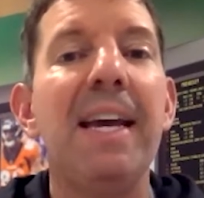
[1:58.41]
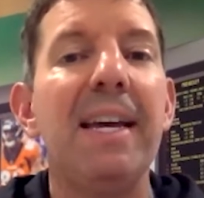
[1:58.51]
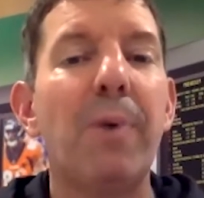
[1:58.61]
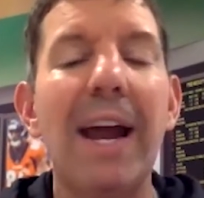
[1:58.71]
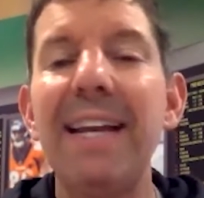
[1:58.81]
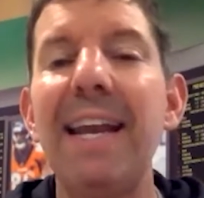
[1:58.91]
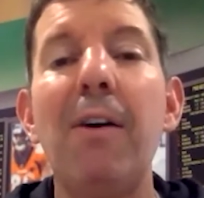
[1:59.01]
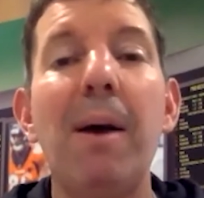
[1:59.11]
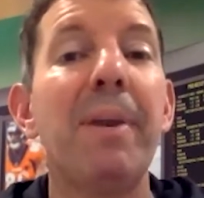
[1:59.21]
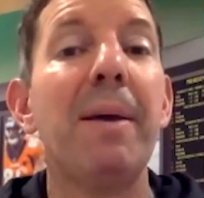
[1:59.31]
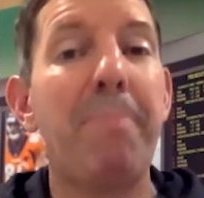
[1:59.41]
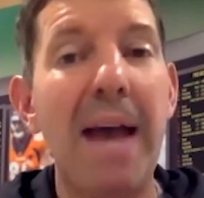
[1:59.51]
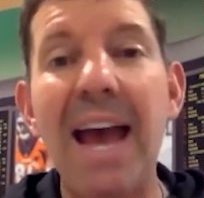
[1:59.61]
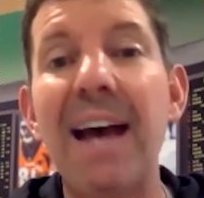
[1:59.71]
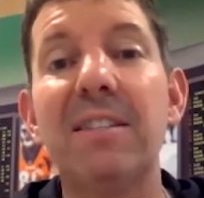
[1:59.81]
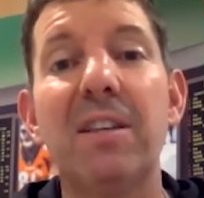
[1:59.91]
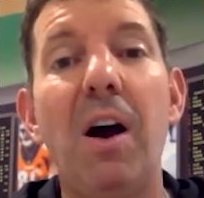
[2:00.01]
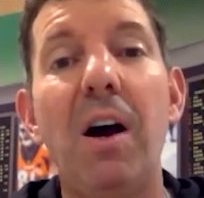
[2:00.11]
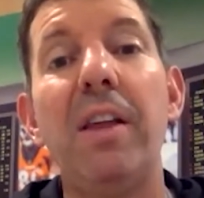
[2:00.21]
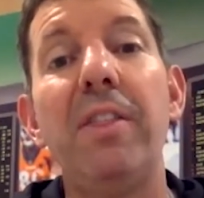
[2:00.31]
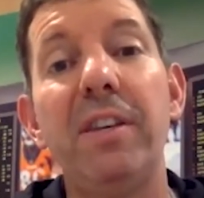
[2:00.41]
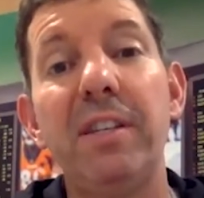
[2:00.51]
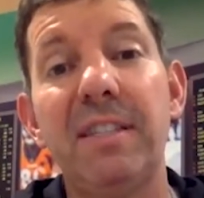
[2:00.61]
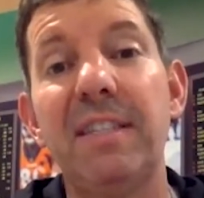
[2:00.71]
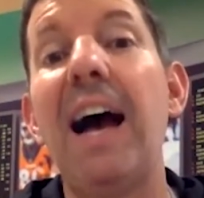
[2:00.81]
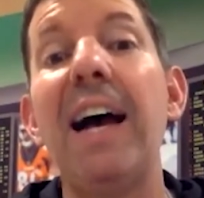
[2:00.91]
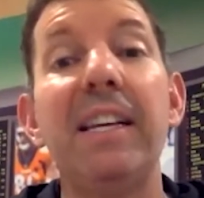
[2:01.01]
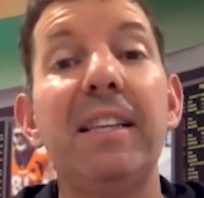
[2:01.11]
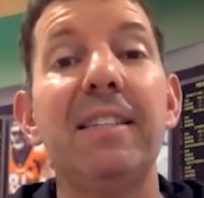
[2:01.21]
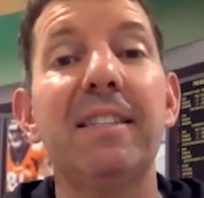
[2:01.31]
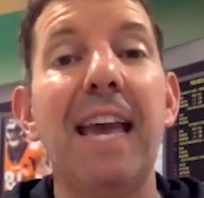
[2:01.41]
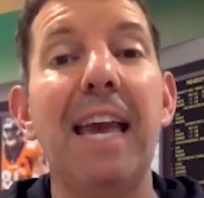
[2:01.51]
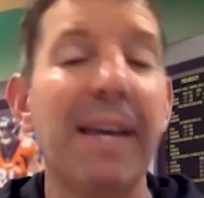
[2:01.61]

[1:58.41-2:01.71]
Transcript: Right now, I'm going to pass on the side of this game.